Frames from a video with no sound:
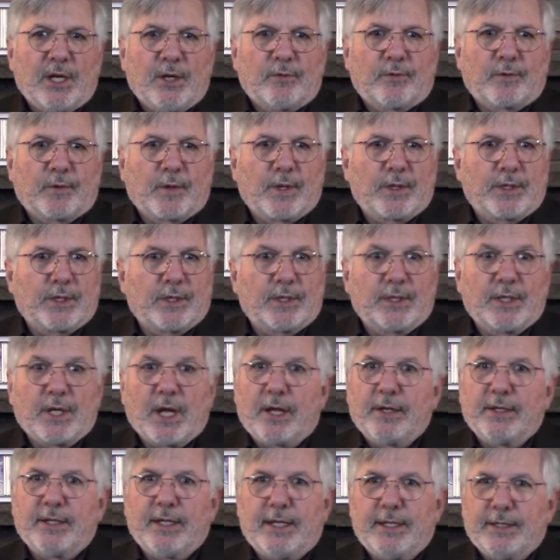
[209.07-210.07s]
for there are
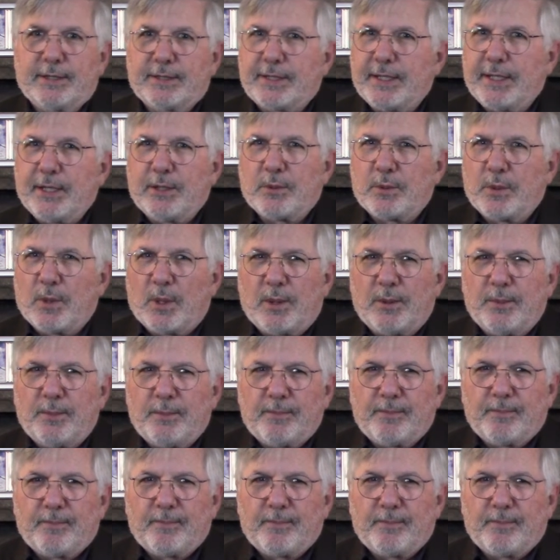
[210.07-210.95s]
none his equal.